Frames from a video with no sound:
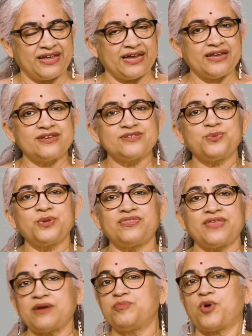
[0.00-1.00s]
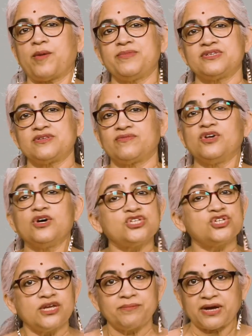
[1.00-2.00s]
It is with that promise of
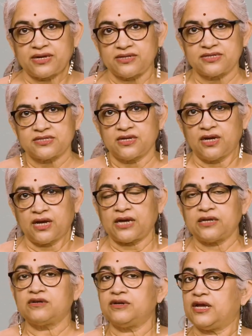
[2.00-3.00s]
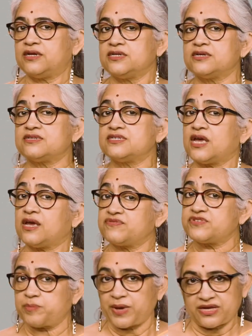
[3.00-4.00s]
nurturing minds and creating a safe
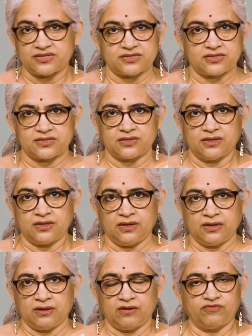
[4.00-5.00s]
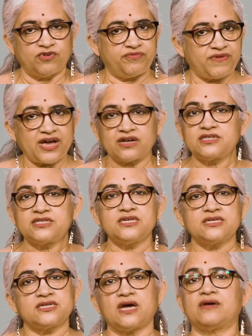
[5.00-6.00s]
space for faculty,
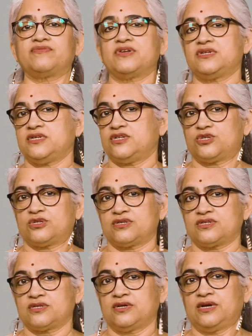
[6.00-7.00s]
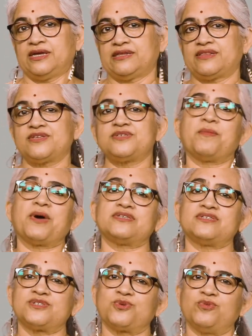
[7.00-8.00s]
staff and teachers that the
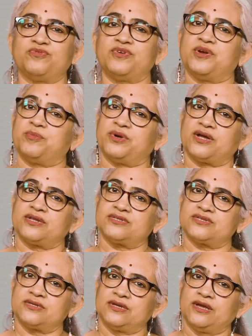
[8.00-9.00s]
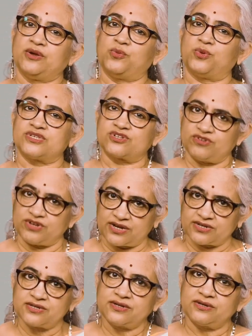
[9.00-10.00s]
Symbiosis School for Liberal Arts was
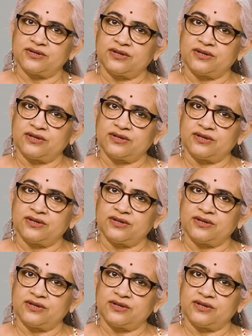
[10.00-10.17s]
created.